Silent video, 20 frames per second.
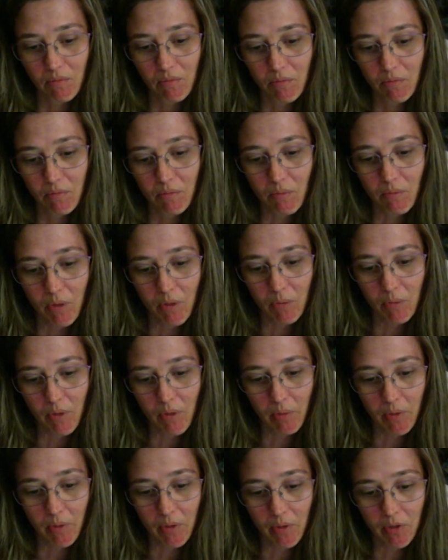when we
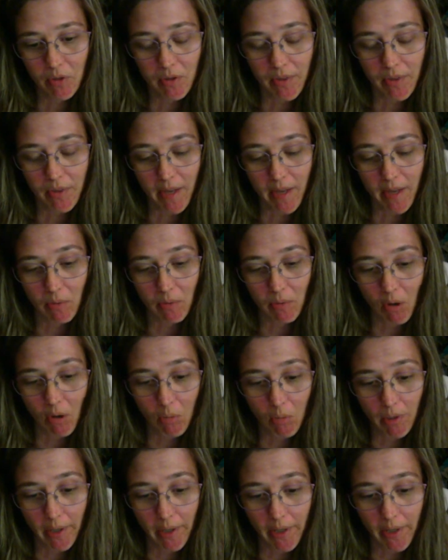were doing that role
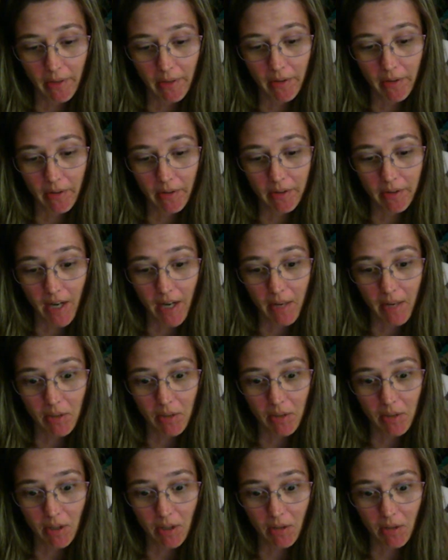playing a long time
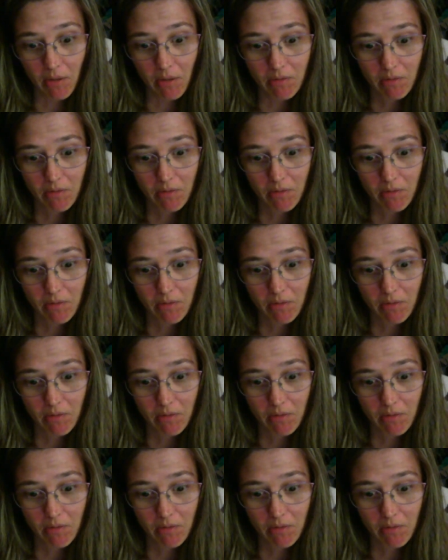ago,